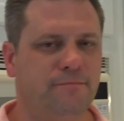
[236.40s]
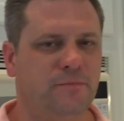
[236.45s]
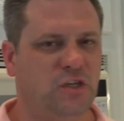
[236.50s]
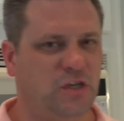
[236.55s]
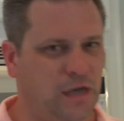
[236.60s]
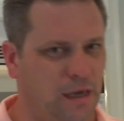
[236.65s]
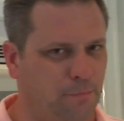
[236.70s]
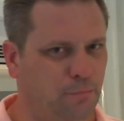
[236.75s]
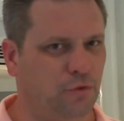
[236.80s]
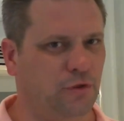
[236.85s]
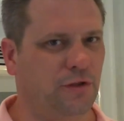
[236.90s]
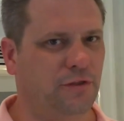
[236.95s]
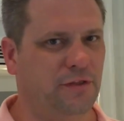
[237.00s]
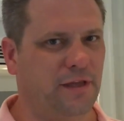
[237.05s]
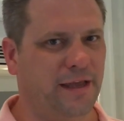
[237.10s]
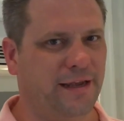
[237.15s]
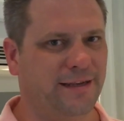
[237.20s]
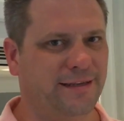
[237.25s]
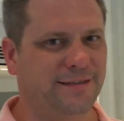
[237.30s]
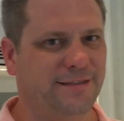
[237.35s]
couple of
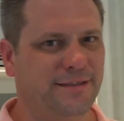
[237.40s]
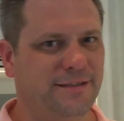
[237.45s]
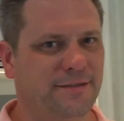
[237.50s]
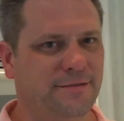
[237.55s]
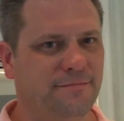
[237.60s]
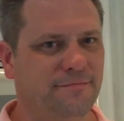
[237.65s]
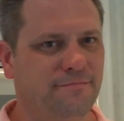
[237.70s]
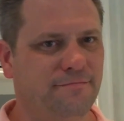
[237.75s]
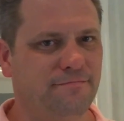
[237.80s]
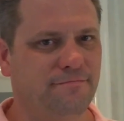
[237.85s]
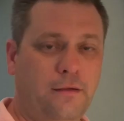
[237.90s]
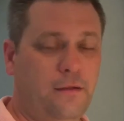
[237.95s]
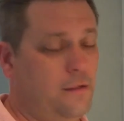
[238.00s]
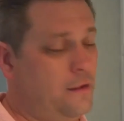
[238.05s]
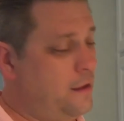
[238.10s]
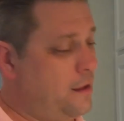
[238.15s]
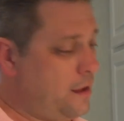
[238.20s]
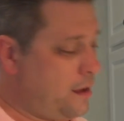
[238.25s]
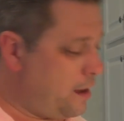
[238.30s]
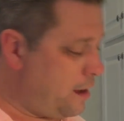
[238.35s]
things.
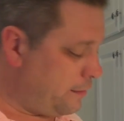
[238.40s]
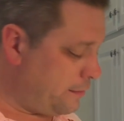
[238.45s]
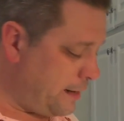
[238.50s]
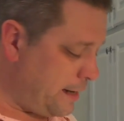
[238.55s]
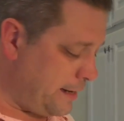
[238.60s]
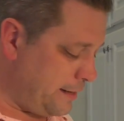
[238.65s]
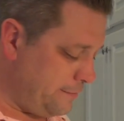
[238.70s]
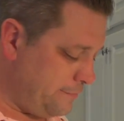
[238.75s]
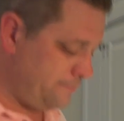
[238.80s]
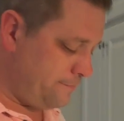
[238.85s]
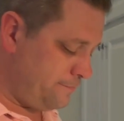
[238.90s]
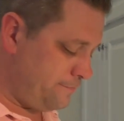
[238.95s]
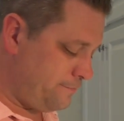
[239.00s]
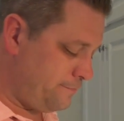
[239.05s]
Alright.